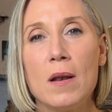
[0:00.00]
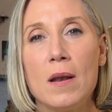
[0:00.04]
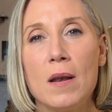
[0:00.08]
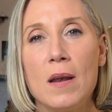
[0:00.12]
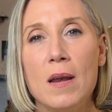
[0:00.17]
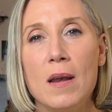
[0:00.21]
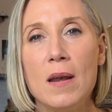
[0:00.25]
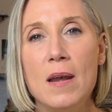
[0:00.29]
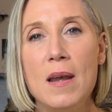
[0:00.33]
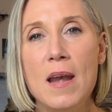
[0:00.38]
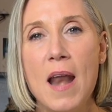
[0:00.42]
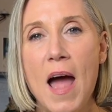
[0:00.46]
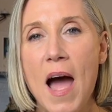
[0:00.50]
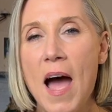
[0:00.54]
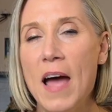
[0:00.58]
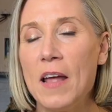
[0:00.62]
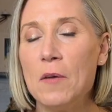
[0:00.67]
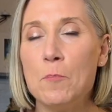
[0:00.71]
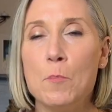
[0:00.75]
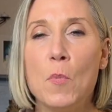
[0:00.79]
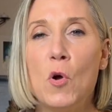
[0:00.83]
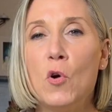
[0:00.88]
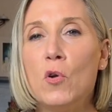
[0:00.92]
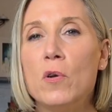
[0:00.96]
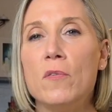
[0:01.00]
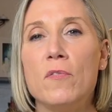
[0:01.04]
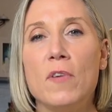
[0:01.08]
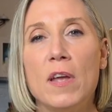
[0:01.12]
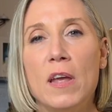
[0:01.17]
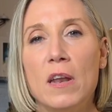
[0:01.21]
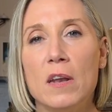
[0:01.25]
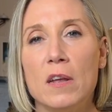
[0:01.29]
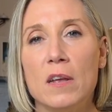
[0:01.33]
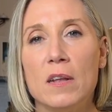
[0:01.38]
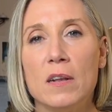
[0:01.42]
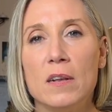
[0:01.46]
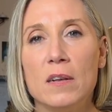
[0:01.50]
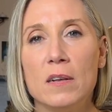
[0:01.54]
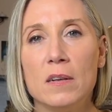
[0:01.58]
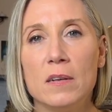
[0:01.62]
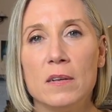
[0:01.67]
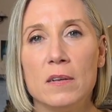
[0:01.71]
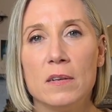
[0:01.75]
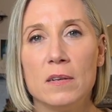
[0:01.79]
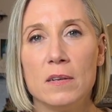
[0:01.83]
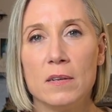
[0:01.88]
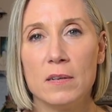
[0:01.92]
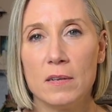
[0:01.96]
not motivated
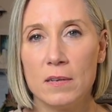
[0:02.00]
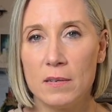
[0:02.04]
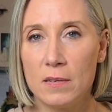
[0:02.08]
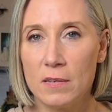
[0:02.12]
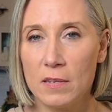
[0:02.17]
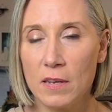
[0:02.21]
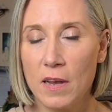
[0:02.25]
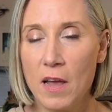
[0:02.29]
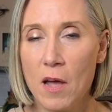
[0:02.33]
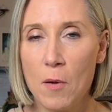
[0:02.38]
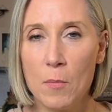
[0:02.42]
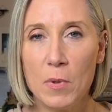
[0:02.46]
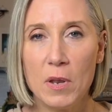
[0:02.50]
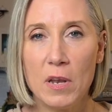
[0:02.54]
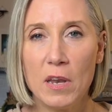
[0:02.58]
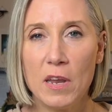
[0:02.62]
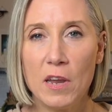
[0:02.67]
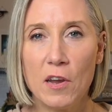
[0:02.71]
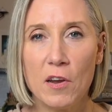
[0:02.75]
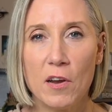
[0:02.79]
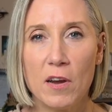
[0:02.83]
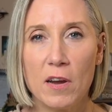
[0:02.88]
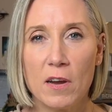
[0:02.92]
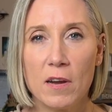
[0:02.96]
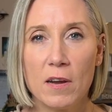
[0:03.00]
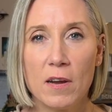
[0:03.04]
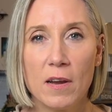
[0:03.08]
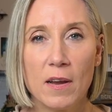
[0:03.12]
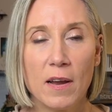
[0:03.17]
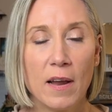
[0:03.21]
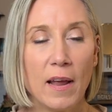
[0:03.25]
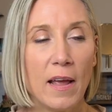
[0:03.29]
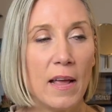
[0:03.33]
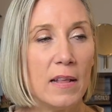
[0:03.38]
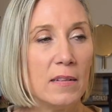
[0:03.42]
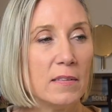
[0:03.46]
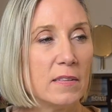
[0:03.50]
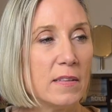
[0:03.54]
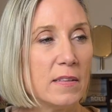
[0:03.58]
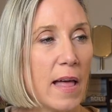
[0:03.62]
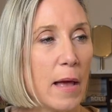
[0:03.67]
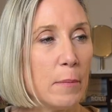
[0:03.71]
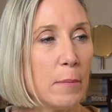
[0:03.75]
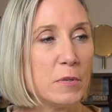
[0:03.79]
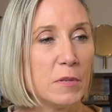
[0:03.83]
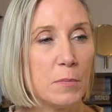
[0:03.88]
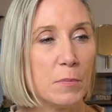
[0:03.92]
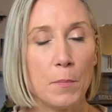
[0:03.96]
to come in here and
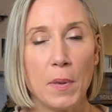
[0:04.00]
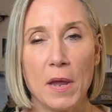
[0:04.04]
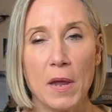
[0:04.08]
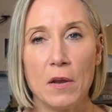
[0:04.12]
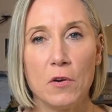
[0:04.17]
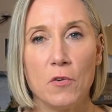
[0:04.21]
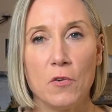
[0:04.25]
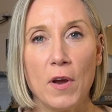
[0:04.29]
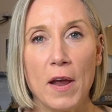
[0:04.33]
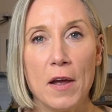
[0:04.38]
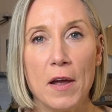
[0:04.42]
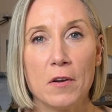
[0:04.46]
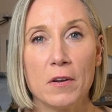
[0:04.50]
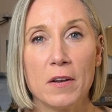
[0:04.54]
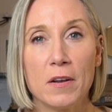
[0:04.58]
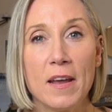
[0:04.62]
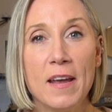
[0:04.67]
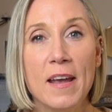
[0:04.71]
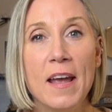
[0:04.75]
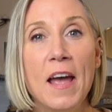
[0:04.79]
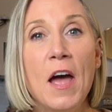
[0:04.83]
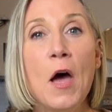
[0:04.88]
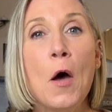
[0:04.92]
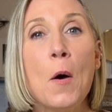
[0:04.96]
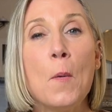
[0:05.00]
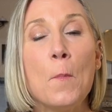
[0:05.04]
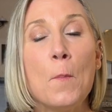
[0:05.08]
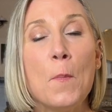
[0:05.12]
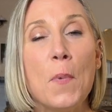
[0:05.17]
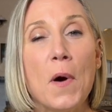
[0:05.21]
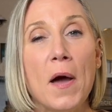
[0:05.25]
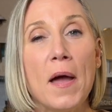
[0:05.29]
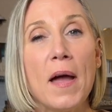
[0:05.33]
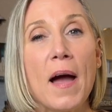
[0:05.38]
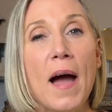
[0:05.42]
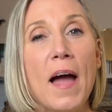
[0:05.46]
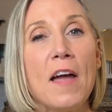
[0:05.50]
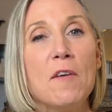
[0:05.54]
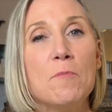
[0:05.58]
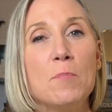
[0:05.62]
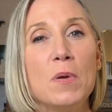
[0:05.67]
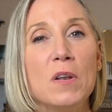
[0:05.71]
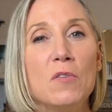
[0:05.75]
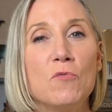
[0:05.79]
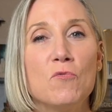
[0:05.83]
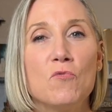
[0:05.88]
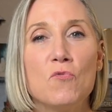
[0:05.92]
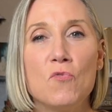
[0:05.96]
slap some paint around. But I've
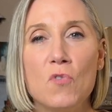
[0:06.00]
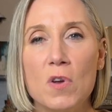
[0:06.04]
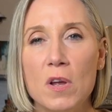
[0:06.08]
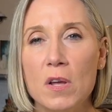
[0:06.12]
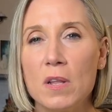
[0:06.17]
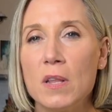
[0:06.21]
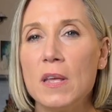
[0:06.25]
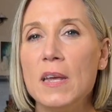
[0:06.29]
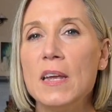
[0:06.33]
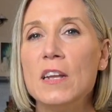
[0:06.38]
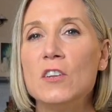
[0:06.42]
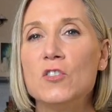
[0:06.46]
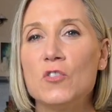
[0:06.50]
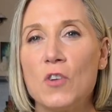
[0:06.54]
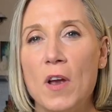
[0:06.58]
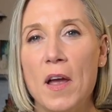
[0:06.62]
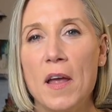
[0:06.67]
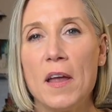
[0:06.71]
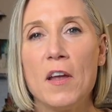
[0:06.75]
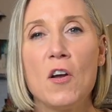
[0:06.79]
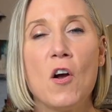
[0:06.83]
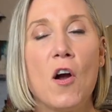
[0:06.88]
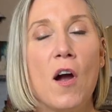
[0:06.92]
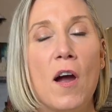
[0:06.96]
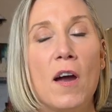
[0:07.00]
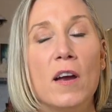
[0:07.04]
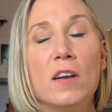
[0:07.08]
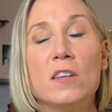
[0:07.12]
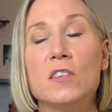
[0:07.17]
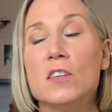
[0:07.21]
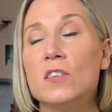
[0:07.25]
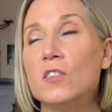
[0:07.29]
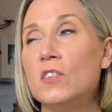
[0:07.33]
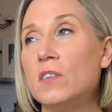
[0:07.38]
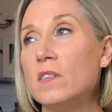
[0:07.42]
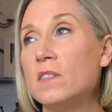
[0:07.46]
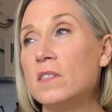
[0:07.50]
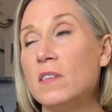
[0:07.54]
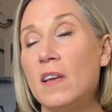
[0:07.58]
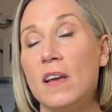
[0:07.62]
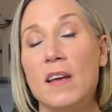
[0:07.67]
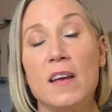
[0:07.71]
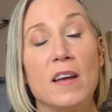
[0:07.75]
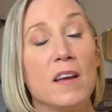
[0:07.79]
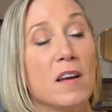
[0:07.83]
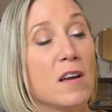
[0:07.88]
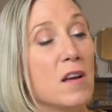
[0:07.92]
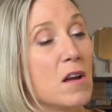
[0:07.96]
been really trying hard to just
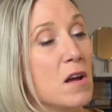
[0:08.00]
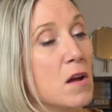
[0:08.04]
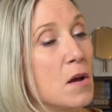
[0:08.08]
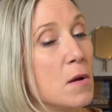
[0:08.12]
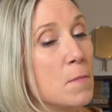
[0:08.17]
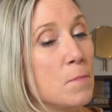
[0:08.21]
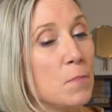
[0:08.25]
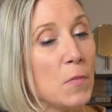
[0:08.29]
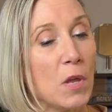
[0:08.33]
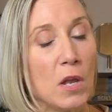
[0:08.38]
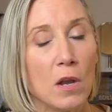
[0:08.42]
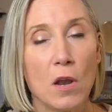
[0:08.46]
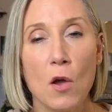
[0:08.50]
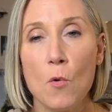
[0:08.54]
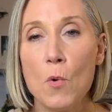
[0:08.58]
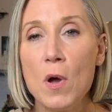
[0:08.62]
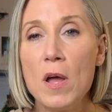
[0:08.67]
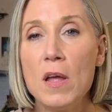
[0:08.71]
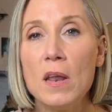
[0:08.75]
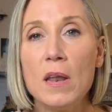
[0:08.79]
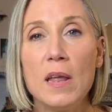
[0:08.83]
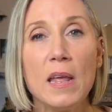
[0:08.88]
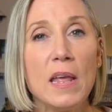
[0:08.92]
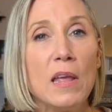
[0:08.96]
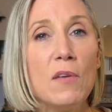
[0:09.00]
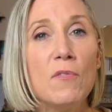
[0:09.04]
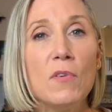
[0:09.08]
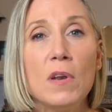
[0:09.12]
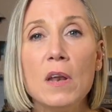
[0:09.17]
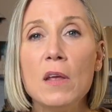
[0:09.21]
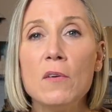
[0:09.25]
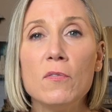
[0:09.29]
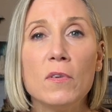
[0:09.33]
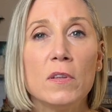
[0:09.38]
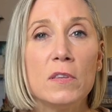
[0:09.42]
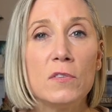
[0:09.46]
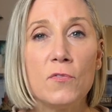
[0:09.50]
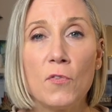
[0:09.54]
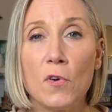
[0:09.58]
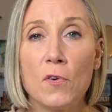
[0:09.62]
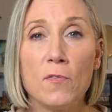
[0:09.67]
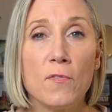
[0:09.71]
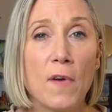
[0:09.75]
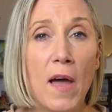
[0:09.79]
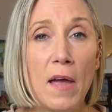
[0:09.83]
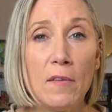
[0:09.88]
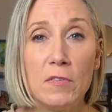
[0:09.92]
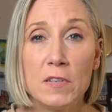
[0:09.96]
even if it's for
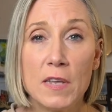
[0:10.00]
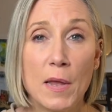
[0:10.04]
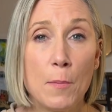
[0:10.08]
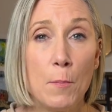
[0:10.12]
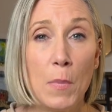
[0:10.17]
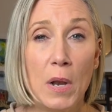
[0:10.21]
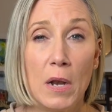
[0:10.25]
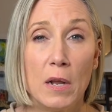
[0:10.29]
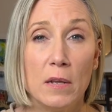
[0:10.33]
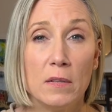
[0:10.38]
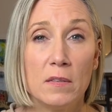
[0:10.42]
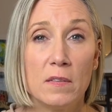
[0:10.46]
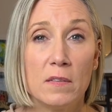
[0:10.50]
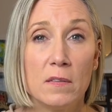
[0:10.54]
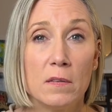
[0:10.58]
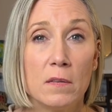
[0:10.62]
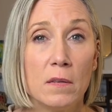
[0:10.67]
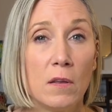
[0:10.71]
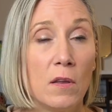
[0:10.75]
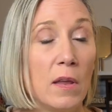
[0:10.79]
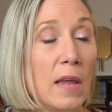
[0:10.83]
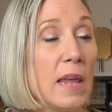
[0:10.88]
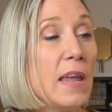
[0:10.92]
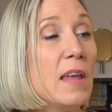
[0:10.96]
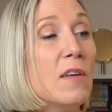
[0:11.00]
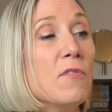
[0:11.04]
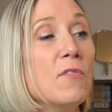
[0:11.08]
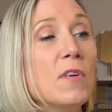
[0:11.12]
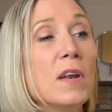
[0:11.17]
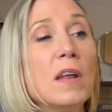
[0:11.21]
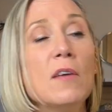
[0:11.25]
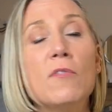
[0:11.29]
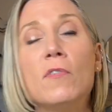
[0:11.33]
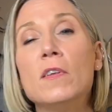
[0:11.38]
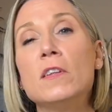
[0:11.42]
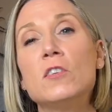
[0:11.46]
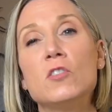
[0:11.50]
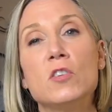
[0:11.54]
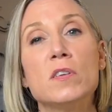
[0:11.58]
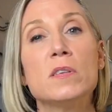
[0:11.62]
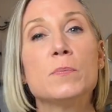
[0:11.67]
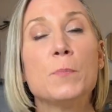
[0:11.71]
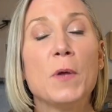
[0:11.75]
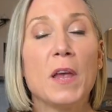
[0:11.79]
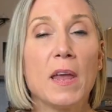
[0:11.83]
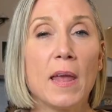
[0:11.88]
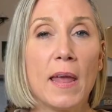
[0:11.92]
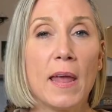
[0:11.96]
5-10 minutes, even if it's
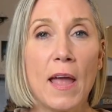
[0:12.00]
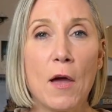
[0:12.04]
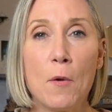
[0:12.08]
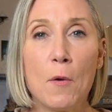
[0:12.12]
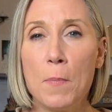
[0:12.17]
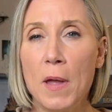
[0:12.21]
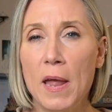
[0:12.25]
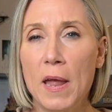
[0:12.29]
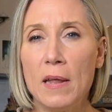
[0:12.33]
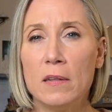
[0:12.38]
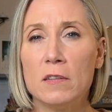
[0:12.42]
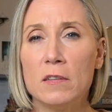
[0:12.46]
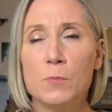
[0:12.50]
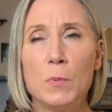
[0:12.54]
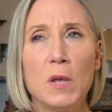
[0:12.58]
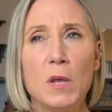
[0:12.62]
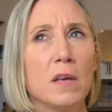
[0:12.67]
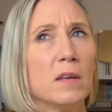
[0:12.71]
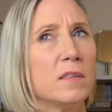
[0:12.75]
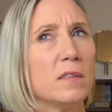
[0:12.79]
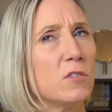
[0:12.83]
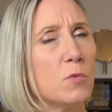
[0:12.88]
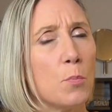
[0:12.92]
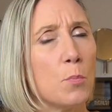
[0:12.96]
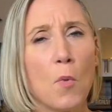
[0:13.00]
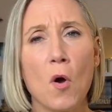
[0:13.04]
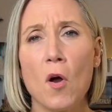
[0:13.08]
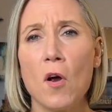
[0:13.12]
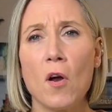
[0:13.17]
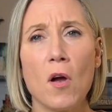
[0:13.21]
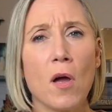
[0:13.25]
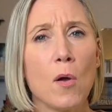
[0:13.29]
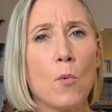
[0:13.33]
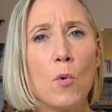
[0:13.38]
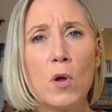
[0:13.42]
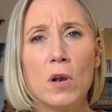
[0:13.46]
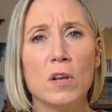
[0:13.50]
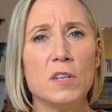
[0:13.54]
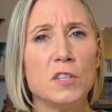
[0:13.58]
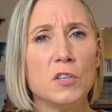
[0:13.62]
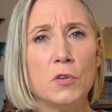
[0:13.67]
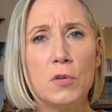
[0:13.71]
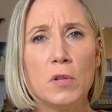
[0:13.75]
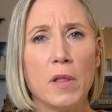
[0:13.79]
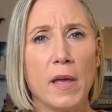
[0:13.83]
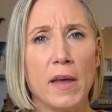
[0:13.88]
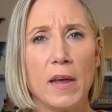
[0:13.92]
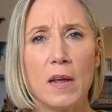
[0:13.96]
just picking out paints because tomorrow I want to
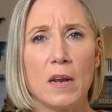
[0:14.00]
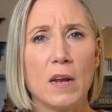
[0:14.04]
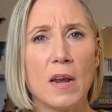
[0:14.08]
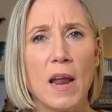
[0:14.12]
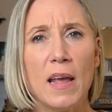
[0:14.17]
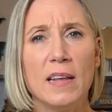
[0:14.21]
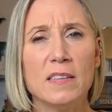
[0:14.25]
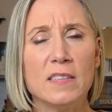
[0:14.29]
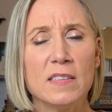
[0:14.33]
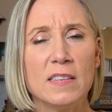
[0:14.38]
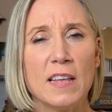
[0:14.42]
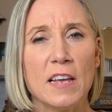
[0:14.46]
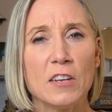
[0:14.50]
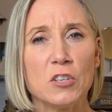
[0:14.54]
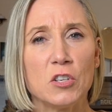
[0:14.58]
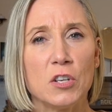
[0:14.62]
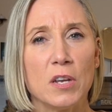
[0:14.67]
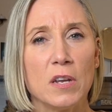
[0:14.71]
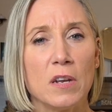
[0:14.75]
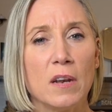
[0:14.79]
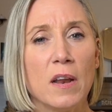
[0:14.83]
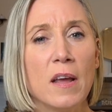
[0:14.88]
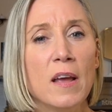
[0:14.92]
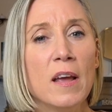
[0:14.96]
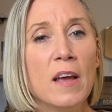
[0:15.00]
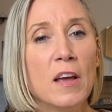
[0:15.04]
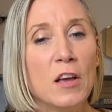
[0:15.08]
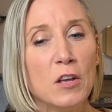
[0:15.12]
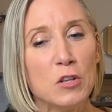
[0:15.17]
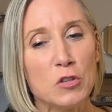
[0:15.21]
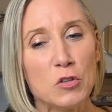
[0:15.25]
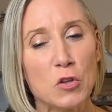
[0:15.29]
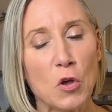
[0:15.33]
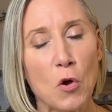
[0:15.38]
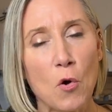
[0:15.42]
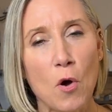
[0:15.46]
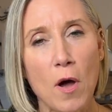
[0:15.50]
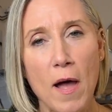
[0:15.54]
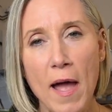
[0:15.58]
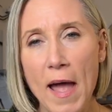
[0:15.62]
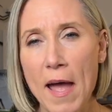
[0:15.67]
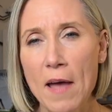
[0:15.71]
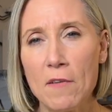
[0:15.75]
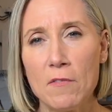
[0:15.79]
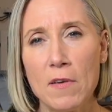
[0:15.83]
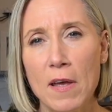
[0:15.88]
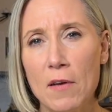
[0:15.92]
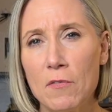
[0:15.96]
do a nice session. So I'll
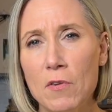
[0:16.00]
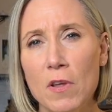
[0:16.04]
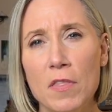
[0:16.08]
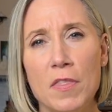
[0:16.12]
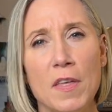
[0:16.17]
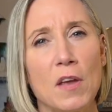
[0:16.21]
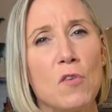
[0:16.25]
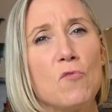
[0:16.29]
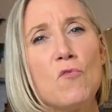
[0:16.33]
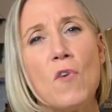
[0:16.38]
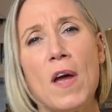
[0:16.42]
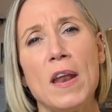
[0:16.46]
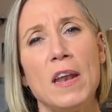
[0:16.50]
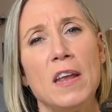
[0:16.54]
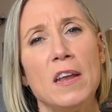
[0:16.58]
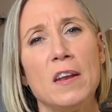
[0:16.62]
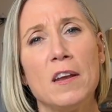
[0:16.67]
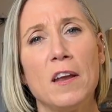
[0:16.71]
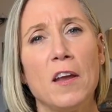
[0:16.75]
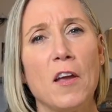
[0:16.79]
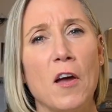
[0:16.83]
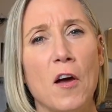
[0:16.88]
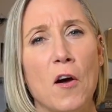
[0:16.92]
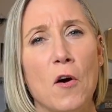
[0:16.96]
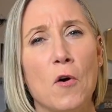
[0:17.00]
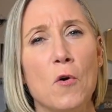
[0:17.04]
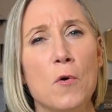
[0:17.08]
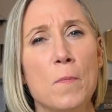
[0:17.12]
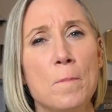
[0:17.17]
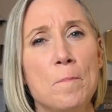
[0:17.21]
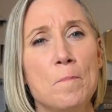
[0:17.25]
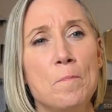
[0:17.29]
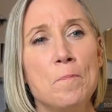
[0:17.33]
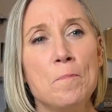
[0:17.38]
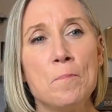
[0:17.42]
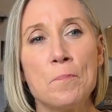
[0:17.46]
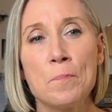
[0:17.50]
have everything ready to go.